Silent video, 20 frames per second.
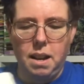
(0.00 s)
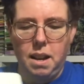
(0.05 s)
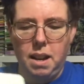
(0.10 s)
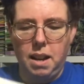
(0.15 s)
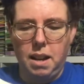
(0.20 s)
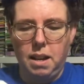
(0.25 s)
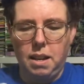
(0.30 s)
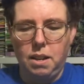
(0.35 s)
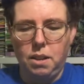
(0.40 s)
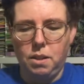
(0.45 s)

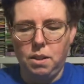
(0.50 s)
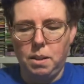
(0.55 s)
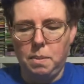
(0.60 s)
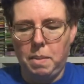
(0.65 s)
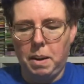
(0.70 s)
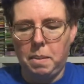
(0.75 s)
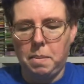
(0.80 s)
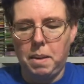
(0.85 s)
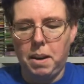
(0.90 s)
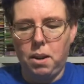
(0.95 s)
I usually
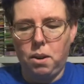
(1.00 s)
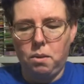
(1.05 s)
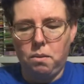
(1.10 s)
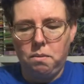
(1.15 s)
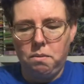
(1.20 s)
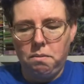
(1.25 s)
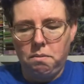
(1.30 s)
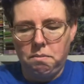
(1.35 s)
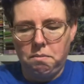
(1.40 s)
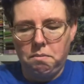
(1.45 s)
make my own,
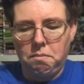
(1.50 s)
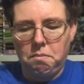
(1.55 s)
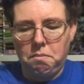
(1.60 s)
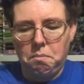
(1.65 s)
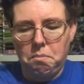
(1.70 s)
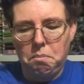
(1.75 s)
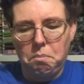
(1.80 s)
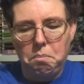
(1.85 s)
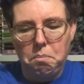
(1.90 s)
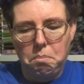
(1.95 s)

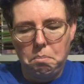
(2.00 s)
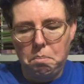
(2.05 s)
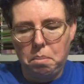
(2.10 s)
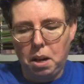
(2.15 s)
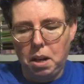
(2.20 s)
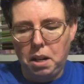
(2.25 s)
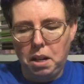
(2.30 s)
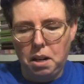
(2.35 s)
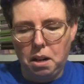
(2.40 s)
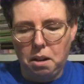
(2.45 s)

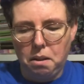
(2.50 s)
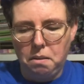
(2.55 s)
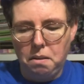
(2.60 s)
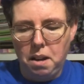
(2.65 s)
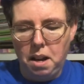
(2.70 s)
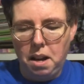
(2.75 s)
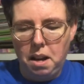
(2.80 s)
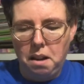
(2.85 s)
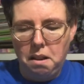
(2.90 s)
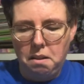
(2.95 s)
but you know,
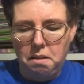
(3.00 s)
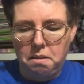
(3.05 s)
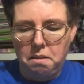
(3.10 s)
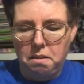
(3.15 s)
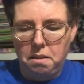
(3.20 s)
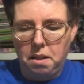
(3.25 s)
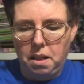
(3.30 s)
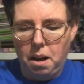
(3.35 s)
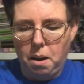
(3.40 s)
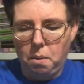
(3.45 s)
hey,
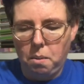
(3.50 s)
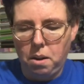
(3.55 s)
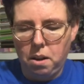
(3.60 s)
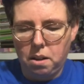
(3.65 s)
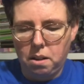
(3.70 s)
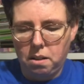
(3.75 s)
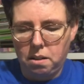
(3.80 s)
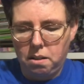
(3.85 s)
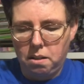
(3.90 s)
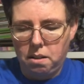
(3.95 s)
that
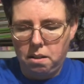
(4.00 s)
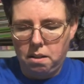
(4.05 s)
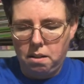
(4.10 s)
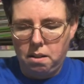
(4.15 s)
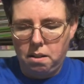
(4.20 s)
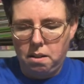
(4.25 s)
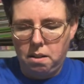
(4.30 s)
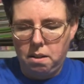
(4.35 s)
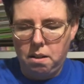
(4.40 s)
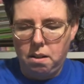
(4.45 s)
works.
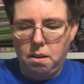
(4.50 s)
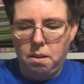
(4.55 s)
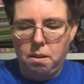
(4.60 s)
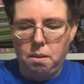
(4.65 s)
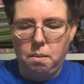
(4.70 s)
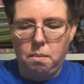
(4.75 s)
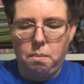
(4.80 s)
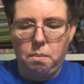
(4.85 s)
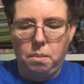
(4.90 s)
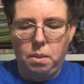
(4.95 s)

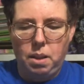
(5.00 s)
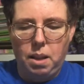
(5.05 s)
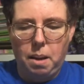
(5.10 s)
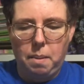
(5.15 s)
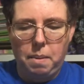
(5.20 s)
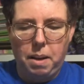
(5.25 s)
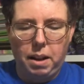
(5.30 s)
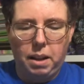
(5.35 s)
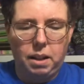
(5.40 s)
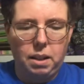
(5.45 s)
Put
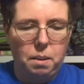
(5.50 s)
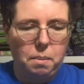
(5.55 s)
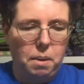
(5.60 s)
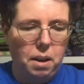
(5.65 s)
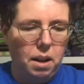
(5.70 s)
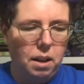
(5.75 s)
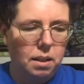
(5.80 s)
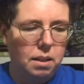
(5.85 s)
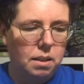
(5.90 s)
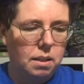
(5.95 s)
that back in the
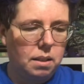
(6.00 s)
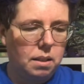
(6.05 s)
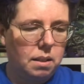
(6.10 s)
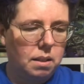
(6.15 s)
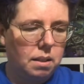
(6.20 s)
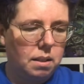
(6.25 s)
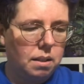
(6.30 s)
box.